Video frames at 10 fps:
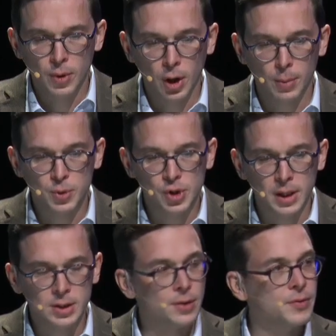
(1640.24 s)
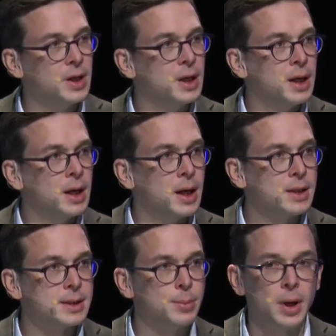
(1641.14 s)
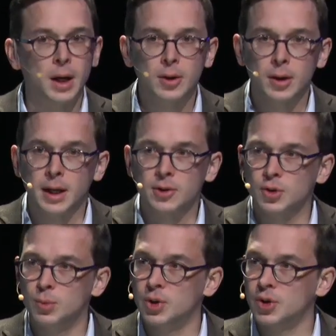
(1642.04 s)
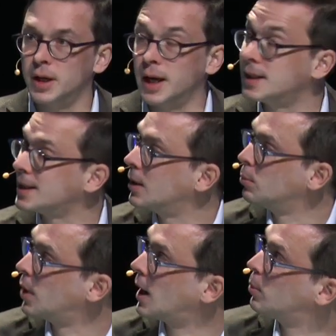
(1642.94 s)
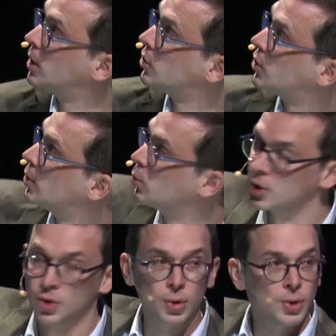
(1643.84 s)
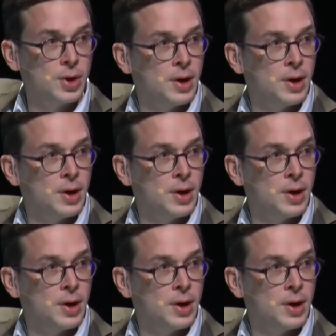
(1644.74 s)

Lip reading: objects of the al-Sabah collection, which are yet unpublished and which could